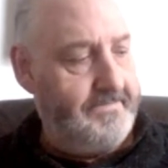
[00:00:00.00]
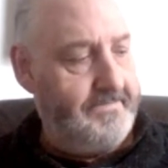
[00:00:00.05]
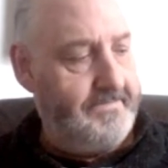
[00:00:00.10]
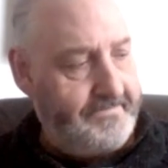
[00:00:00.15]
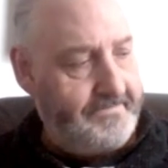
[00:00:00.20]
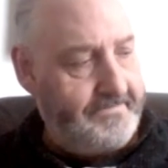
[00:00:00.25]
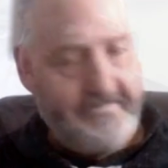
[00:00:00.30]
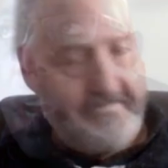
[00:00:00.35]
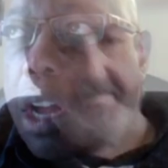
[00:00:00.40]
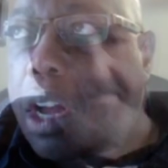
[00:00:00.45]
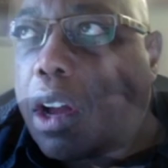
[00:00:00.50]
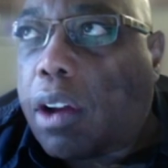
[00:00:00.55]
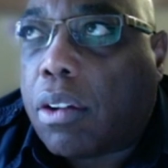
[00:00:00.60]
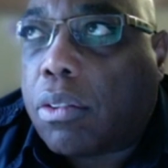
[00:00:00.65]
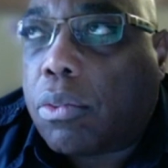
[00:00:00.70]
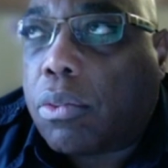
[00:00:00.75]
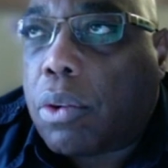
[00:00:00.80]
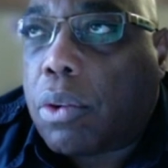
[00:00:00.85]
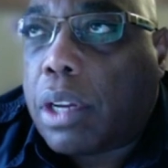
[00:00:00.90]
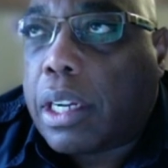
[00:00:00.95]
Well,
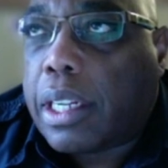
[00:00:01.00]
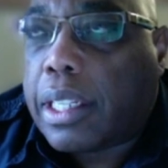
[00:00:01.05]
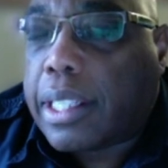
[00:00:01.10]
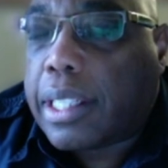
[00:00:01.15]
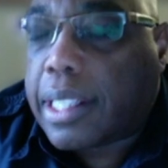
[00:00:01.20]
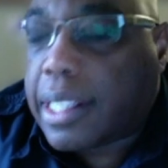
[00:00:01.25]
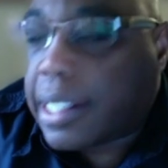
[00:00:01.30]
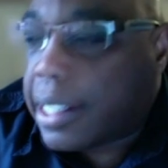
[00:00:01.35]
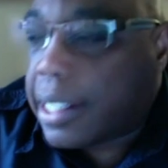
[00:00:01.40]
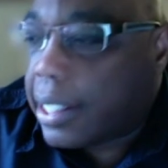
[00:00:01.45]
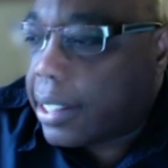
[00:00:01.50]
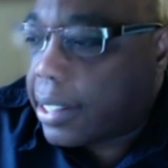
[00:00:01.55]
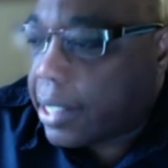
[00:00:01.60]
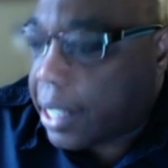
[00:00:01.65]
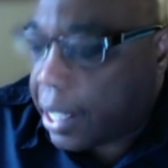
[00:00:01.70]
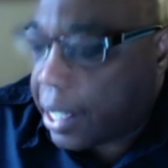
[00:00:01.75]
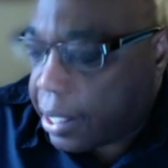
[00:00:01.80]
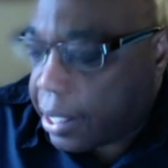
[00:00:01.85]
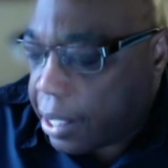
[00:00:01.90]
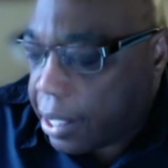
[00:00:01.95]
one of the things
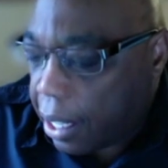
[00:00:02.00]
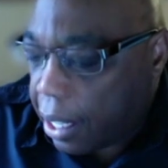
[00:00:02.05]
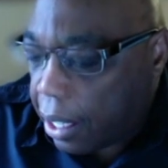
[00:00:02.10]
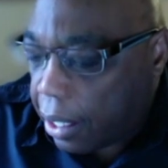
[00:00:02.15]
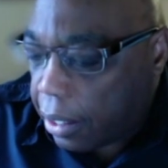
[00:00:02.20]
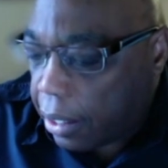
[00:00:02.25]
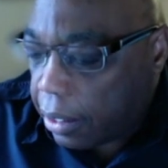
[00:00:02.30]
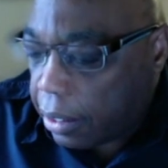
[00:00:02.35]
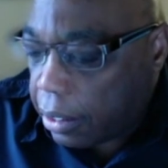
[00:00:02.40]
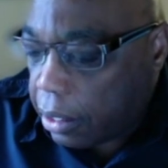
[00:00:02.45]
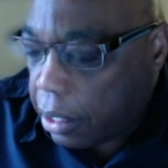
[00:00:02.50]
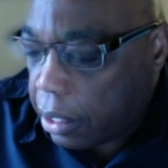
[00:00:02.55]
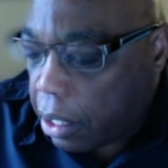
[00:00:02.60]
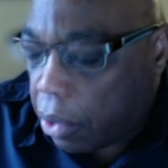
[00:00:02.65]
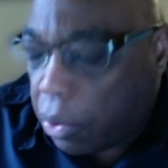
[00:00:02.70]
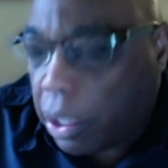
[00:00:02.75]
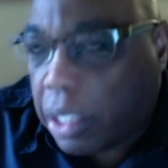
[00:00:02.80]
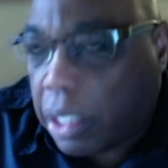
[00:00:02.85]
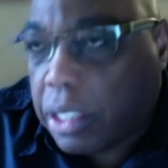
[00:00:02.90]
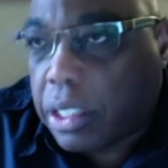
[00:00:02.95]
that
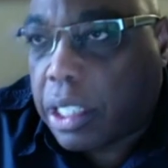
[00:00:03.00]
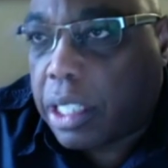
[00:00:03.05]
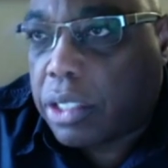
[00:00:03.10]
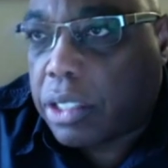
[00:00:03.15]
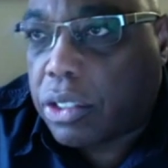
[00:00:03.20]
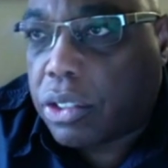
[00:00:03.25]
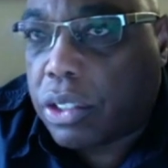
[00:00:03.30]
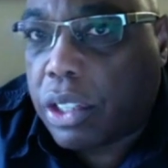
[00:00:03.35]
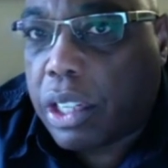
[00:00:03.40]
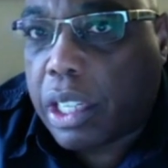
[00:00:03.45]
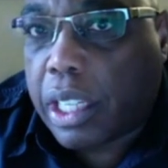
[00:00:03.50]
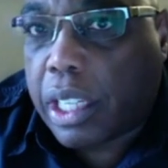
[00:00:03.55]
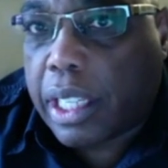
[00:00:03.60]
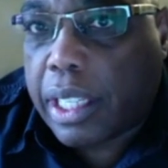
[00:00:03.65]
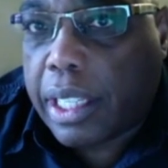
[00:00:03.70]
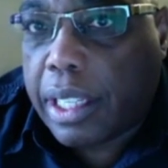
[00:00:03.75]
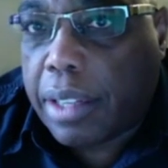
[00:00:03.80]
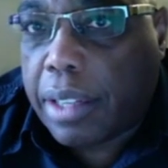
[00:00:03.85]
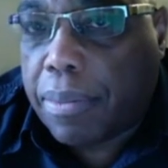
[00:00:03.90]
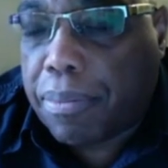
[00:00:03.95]
as you look,
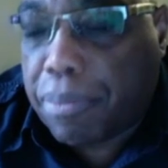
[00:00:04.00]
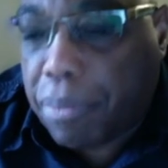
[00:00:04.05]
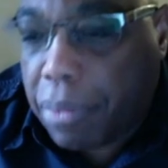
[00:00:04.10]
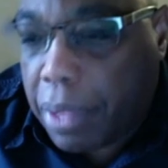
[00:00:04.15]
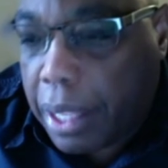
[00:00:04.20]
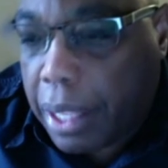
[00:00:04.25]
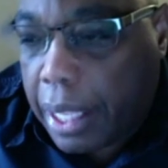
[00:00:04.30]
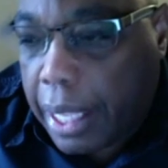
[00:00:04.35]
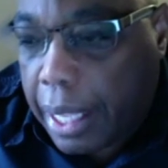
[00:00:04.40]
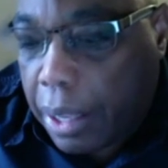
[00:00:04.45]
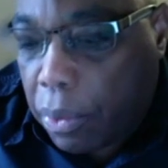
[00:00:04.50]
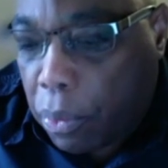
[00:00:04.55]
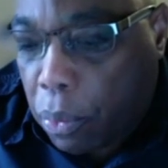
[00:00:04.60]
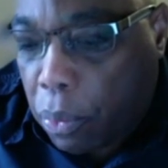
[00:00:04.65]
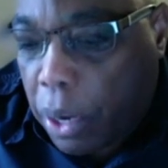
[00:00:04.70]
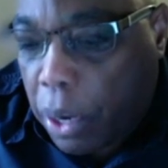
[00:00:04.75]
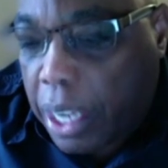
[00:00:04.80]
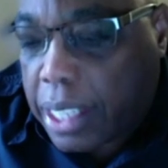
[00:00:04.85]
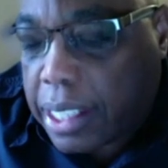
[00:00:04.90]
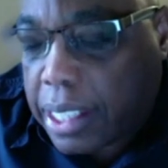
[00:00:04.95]

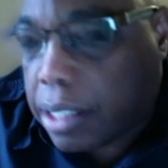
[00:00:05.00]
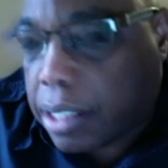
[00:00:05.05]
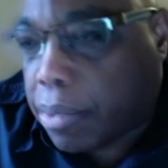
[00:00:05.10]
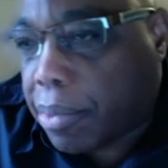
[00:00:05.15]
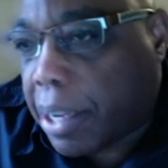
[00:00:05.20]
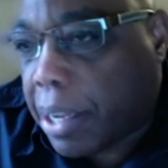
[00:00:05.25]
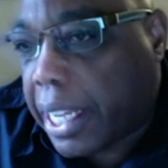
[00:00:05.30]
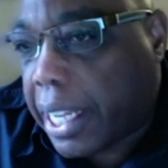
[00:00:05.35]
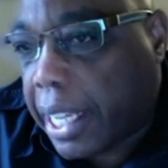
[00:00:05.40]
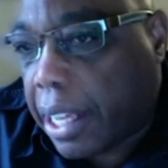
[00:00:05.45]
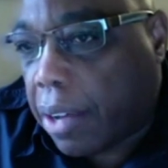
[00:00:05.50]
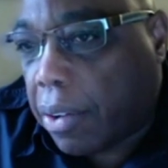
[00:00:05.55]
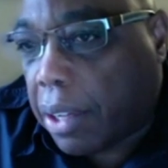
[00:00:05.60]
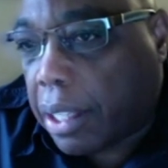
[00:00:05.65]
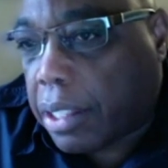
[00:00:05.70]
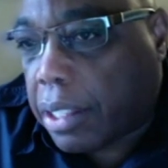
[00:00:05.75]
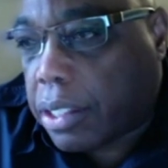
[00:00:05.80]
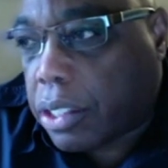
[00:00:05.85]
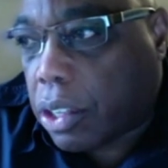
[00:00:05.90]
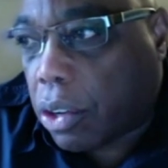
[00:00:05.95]
where's this money
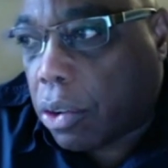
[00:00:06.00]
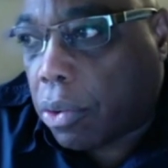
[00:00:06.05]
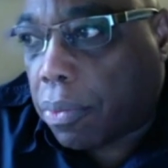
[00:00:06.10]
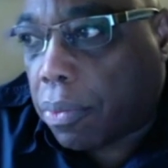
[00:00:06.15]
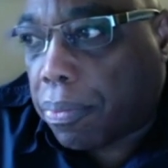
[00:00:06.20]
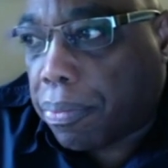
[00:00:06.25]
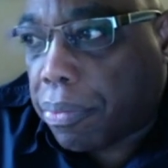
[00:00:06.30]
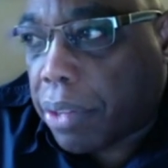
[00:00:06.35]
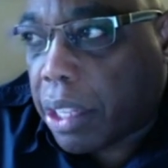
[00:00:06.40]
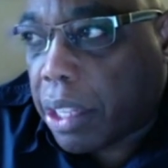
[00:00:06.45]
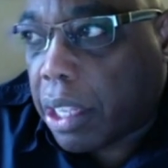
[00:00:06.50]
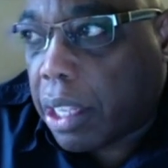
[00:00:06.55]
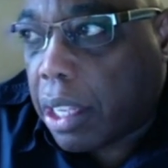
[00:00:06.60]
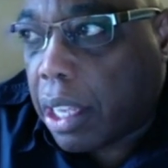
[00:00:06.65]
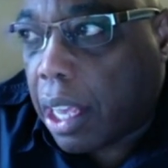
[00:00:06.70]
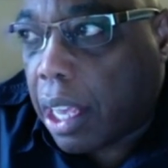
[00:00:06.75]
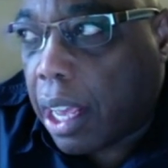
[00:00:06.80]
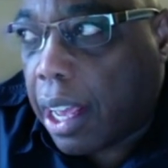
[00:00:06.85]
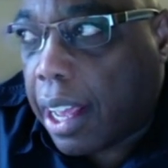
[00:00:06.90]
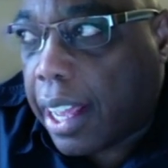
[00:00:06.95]
going? So
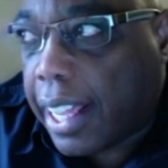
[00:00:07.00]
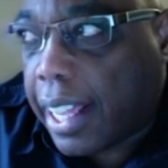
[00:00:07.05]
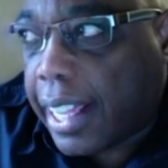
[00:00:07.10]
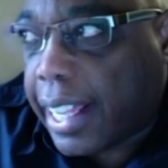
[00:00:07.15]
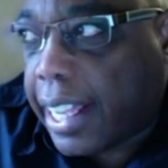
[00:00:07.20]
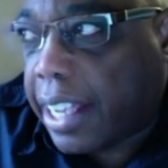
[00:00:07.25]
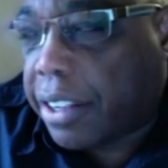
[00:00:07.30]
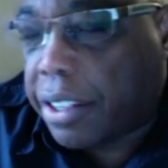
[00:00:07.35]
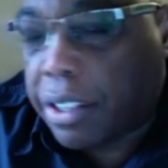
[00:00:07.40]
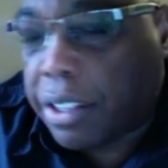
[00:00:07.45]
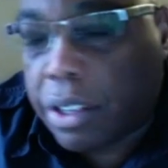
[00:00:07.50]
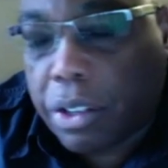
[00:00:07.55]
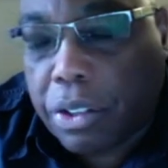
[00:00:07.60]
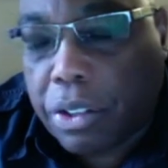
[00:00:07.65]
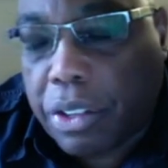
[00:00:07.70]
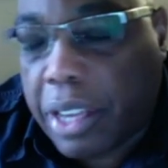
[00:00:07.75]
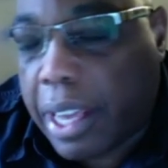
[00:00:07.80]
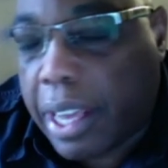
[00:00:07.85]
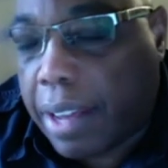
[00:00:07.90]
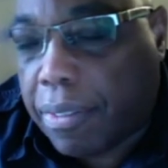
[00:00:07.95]
here,
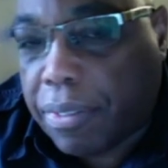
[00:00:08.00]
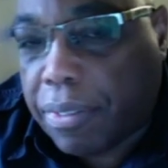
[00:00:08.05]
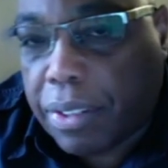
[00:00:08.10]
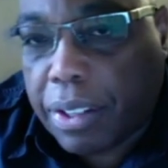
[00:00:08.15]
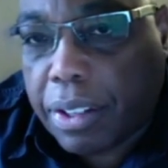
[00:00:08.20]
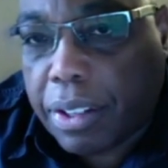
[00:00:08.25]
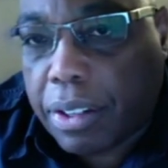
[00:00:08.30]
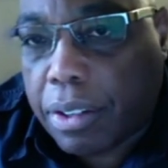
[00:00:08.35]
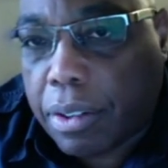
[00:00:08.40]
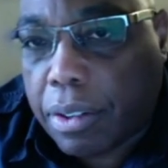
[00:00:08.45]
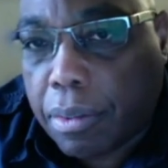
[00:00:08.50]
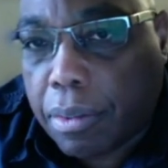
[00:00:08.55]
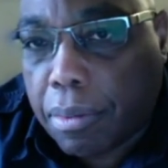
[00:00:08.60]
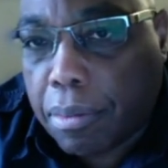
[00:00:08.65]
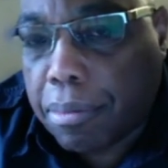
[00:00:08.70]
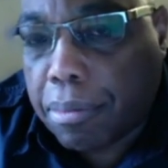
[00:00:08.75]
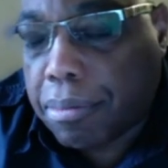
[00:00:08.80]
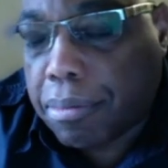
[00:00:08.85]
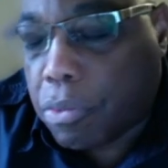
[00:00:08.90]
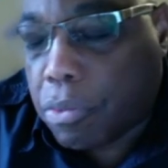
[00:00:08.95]
you have the
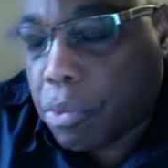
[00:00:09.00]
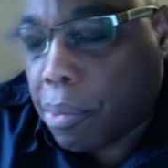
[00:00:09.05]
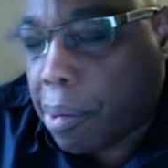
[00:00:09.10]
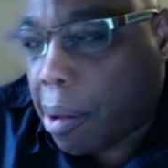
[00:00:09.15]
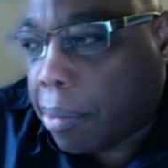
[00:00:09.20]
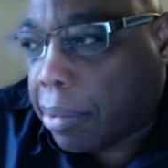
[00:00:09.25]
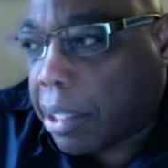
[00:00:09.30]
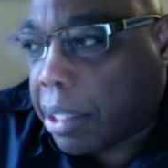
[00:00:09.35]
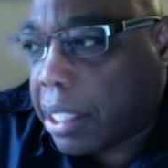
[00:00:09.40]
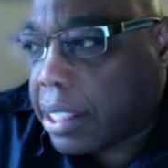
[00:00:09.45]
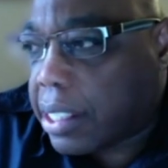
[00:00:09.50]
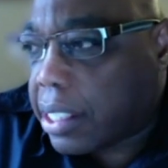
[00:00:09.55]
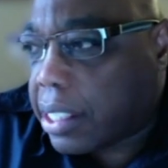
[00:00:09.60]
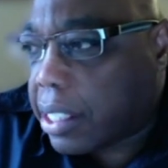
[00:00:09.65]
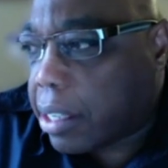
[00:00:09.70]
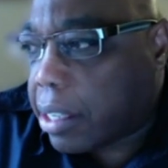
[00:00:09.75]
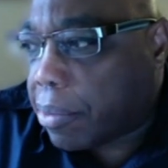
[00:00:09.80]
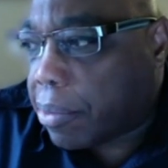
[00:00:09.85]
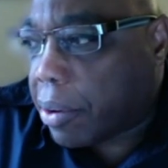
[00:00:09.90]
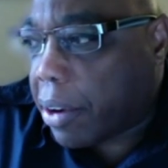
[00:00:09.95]
Republicans and
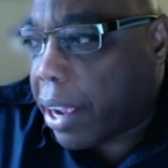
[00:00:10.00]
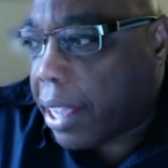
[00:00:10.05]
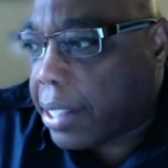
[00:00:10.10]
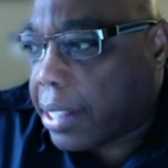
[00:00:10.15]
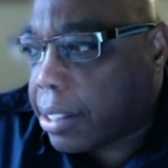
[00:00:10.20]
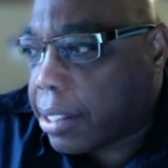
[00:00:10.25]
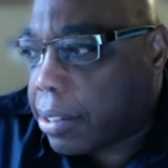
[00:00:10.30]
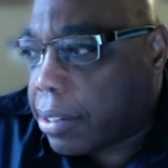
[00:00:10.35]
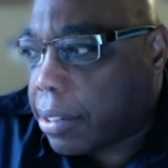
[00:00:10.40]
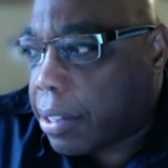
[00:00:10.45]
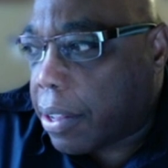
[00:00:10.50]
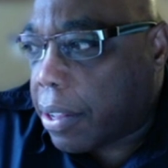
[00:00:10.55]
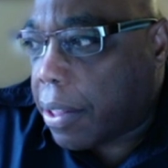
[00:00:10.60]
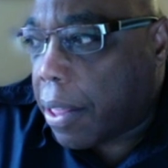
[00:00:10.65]
Democrats, and